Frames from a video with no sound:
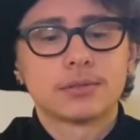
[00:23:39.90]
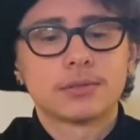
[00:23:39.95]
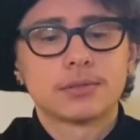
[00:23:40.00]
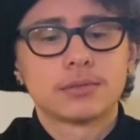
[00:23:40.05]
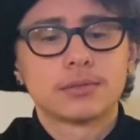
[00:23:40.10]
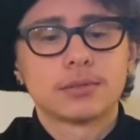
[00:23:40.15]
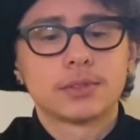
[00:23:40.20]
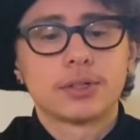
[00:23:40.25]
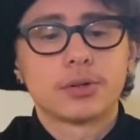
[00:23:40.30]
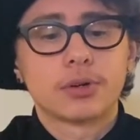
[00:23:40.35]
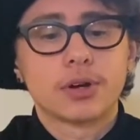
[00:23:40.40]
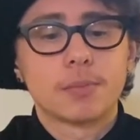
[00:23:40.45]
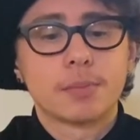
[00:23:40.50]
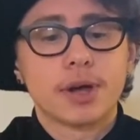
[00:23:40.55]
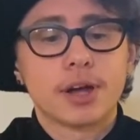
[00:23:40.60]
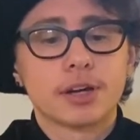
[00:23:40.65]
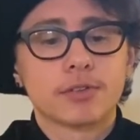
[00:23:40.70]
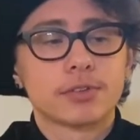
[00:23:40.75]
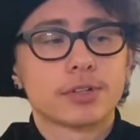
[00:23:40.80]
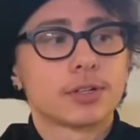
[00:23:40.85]
It'll come
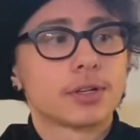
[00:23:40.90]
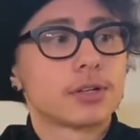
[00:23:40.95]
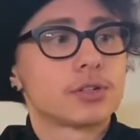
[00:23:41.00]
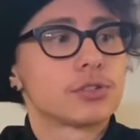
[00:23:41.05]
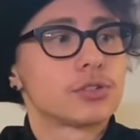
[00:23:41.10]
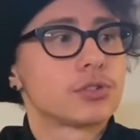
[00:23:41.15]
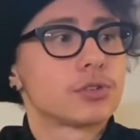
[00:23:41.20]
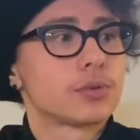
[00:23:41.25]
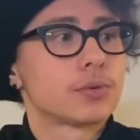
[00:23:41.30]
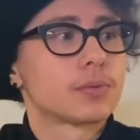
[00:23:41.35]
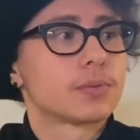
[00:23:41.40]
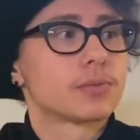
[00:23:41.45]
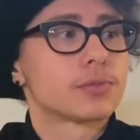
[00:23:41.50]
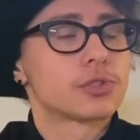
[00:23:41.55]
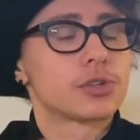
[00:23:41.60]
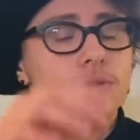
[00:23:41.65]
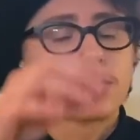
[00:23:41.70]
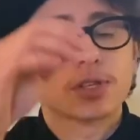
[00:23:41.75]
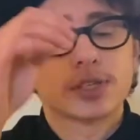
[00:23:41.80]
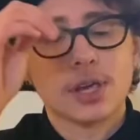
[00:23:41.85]
back if it needs to.
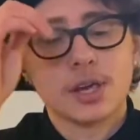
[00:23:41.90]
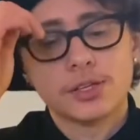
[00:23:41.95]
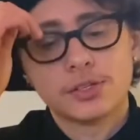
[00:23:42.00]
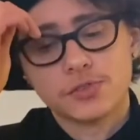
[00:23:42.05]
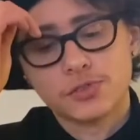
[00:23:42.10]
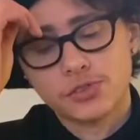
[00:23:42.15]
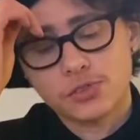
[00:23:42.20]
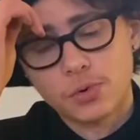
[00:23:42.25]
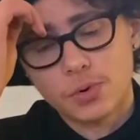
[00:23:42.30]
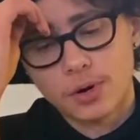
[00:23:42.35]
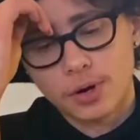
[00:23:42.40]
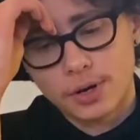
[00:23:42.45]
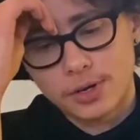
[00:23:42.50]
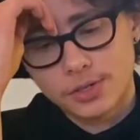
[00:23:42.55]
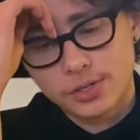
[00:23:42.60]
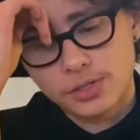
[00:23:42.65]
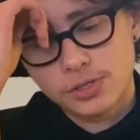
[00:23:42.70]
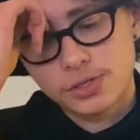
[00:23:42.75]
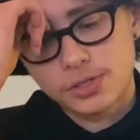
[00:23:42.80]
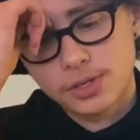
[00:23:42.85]
So this Ace of
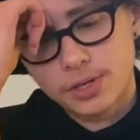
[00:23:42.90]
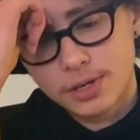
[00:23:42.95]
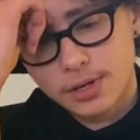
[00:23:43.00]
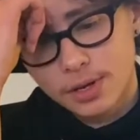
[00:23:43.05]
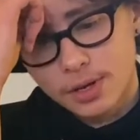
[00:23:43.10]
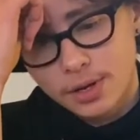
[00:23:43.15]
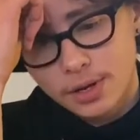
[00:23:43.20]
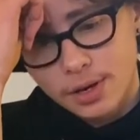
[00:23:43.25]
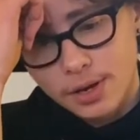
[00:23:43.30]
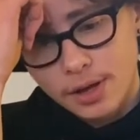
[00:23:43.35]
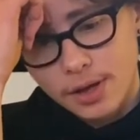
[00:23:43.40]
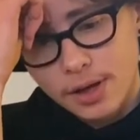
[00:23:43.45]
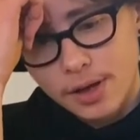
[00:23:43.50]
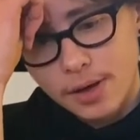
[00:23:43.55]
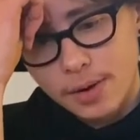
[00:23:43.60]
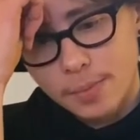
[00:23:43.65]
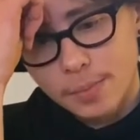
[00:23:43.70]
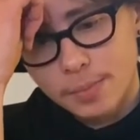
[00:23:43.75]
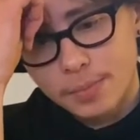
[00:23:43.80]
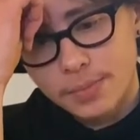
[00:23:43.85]
Swords
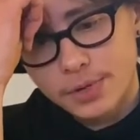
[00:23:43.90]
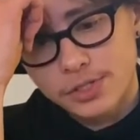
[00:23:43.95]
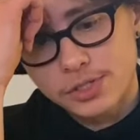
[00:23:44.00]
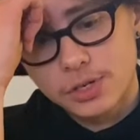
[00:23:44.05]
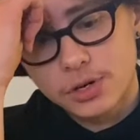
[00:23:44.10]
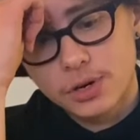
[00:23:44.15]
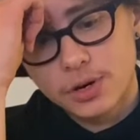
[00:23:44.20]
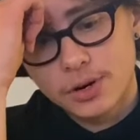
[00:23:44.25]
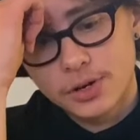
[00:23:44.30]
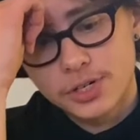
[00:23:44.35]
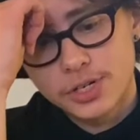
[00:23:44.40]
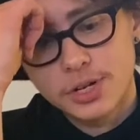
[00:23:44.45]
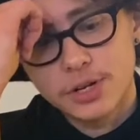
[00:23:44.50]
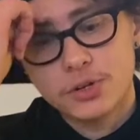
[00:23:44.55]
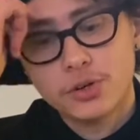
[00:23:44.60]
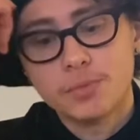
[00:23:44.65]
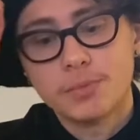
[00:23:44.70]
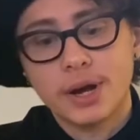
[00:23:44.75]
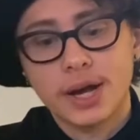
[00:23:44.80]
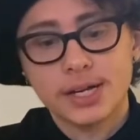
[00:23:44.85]
is encouraging a
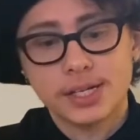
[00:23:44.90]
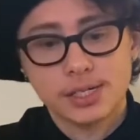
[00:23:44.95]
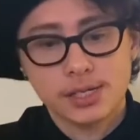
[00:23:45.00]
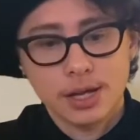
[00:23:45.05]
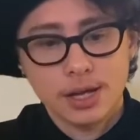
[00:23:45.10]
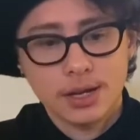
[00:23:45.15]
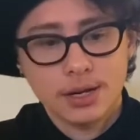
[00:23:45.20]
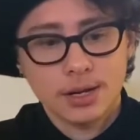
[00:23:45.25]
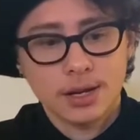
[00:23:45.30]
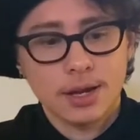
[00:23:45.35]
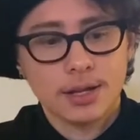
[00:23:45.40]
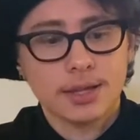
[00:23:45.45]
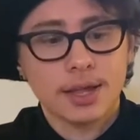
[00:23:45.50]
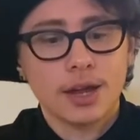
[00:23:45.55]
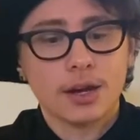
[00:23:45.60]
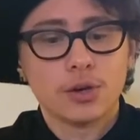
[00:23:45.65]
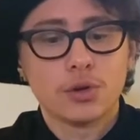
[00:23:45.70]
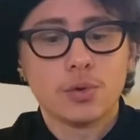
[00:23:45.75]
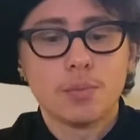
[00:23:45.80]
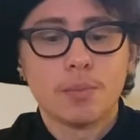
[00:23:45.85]
new mindset, and
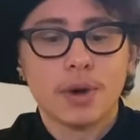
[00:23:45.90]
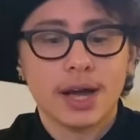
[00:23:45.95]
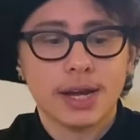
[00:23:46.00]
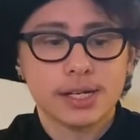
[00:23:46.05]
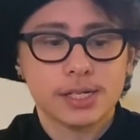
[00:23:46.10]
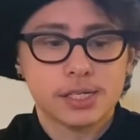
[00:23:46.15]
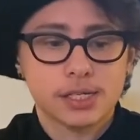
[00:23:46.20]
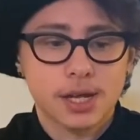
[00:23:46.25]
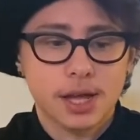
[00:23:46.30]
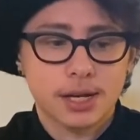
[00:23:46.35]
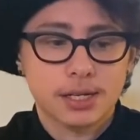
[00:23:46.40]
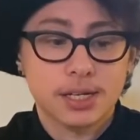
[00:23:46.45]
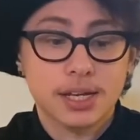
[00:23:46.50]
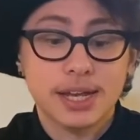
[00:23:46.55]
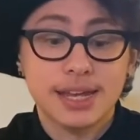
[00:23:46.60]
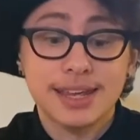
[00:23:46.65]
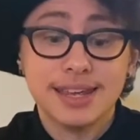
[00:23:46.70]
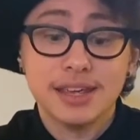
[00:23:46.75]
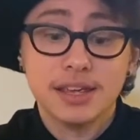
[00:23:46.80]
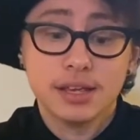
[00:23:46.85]
that new mindset
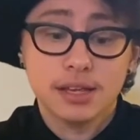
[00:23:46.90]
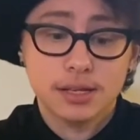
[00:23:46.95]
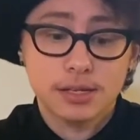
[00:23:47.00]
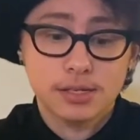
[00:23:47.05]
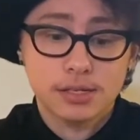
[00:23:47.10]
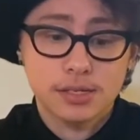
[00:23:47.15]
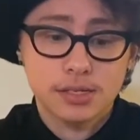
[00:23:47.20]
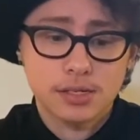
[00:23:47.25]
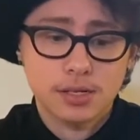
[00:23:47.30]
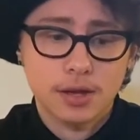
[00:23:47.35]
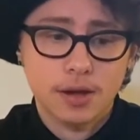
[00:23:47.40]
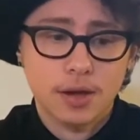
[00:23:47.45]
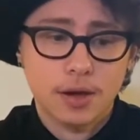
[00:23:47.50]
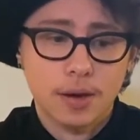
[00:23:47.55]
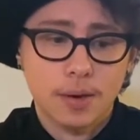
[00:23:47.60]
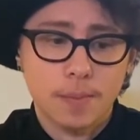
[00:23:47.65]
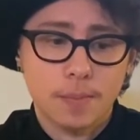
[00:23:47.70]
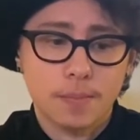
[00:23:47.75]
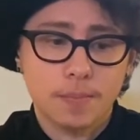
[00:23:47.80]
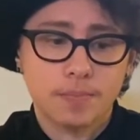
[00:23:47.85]
is
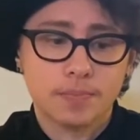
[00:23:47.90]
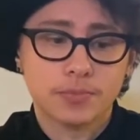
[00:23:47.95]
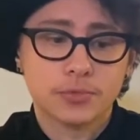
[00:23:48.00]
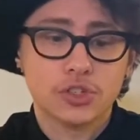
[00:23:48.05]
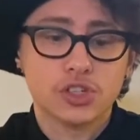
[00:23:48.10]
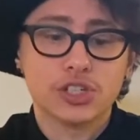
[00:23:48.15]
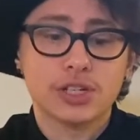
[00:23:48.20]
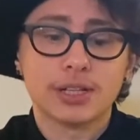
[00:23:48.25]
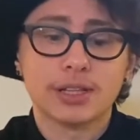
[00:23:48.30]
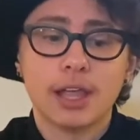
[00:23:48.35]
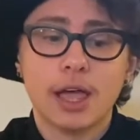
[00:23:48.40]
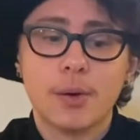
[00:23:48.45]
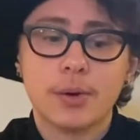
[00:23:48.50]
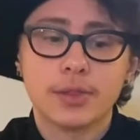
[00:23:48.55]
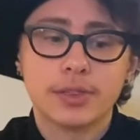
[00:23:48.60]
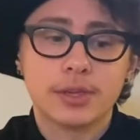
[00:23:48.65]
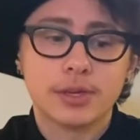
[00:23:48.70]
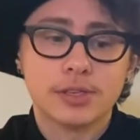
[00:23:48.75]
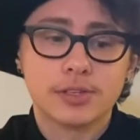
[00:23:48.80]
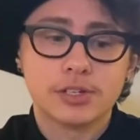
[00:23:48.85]
just allowing
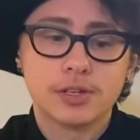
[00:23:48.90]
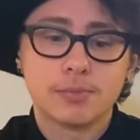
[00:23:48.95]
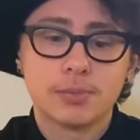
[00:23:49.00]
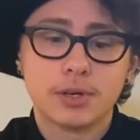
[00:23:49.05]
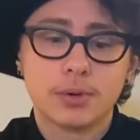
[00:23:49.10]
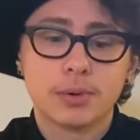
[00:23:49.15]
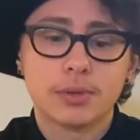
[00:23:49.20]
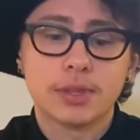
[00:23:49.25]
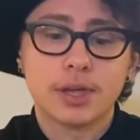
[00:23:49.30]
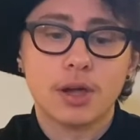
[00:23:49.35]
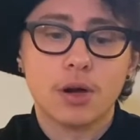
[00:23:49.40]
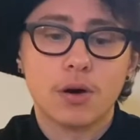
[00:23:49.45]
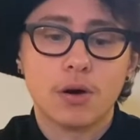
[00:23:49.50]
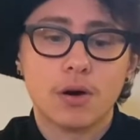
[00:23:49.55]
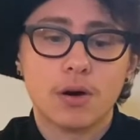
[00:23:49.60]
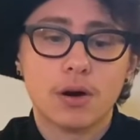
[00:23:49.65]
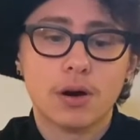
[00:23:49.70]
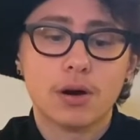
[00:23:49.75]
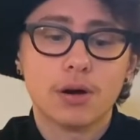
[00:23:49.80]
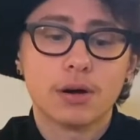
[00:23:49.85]
things to be what they
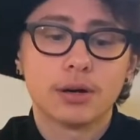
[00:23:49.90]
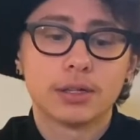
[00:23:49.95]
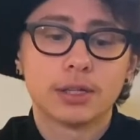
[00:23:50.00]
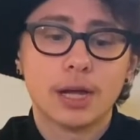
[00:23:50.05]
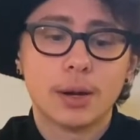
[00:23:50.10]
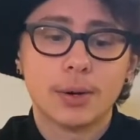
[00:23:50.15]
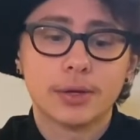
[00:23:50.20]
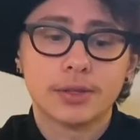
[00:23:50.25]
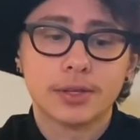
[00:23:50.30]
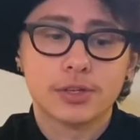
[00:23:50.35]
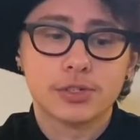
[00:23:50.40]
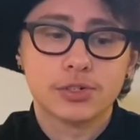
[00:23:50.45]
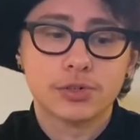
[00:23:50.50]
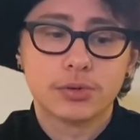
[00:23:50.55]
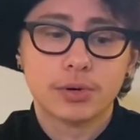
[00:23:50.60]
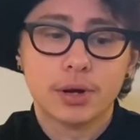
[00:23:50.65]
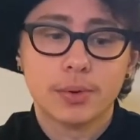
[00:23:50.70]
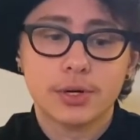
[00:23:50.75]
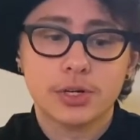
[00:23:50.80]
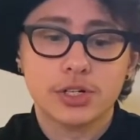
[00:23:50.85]
are, allowing things to
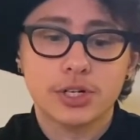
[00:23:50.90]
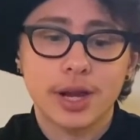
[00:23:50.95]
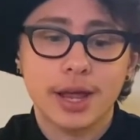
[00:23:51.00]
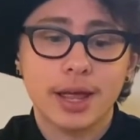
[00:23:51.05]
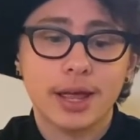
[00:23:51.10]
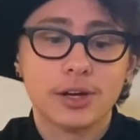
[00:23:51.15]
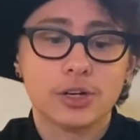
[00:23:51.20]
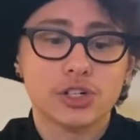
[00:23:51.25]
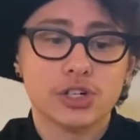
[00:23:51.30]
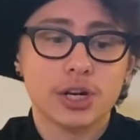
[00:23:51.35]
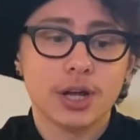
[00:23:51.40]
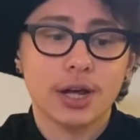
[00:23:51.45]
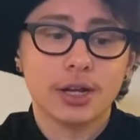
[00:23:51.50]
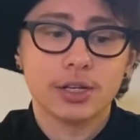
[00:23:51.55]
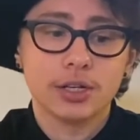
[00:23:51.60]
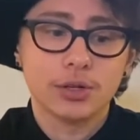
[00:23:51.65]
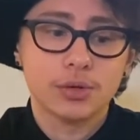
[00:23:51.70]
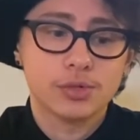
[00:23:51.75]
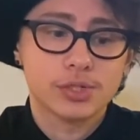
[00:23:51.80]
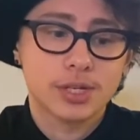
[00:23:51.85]
grow and change, not
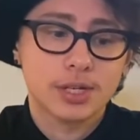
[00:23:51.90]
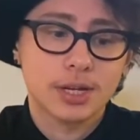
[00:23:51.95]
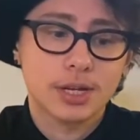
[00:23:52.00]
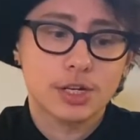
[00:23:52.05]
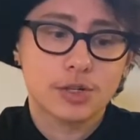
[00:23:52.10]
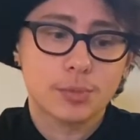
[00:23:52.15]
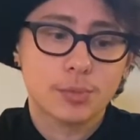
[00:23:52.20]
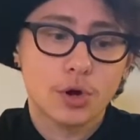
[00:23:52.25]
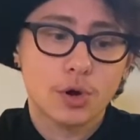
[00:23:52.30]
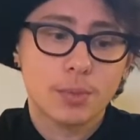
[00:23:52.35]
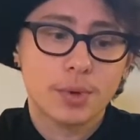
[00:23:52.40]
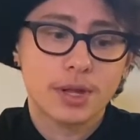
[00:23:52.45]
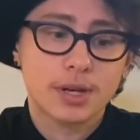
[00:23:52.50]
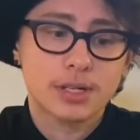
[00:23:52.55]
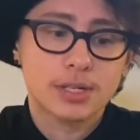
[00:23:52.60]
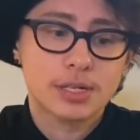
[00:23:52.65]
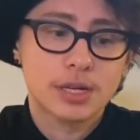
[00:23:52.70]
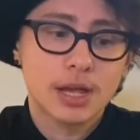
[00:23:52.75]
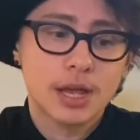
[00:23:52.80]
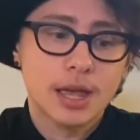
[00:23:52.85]
using each
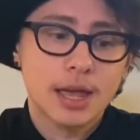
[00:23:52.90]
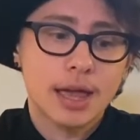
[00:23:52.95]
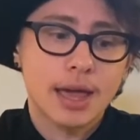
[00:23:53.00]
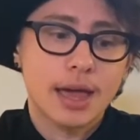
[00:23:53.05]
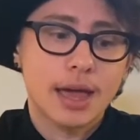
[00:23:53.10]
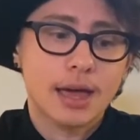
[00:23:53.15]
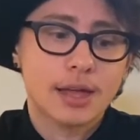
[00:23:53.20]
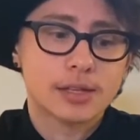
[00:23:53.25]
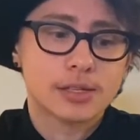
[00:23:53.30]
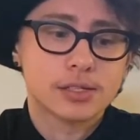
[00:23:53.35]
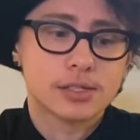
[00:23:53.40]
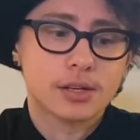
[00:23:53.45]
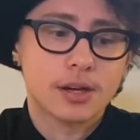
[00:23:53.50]
moment as